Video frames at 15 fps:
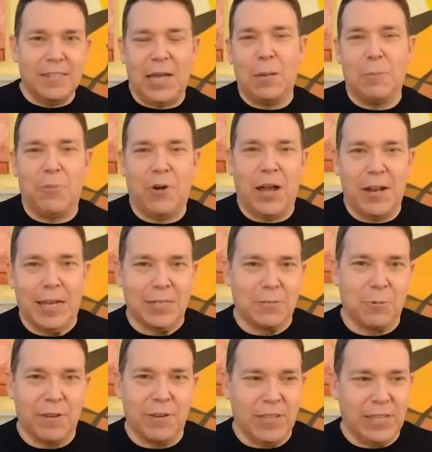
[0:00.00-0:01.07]
dan brown
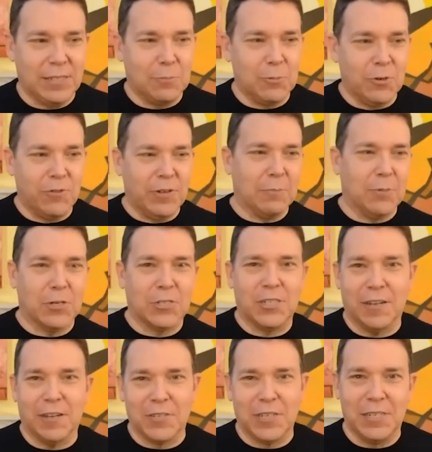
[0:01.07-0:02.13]
has one of these moving
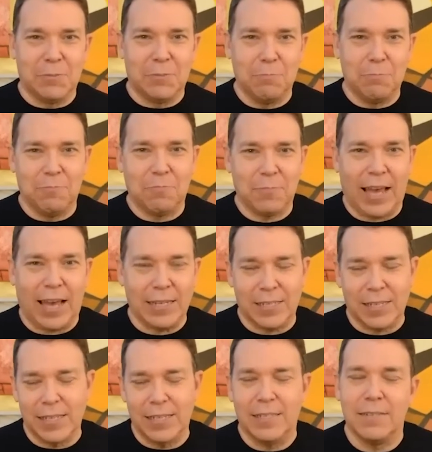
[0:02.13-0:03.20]
bookshelves in his
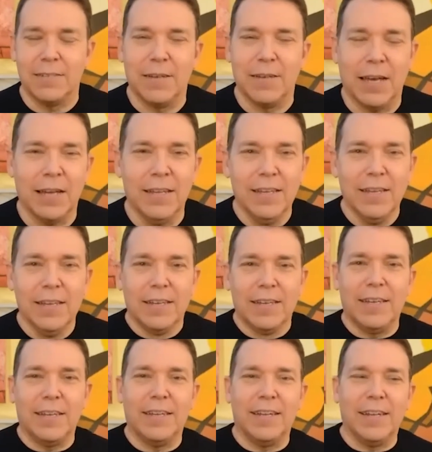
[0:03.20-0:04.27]
castle in uh,
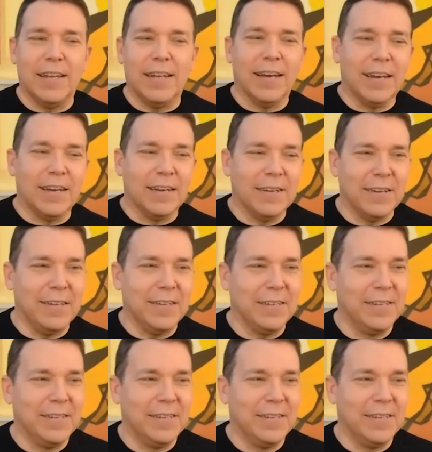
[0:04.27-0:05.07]
in, uh,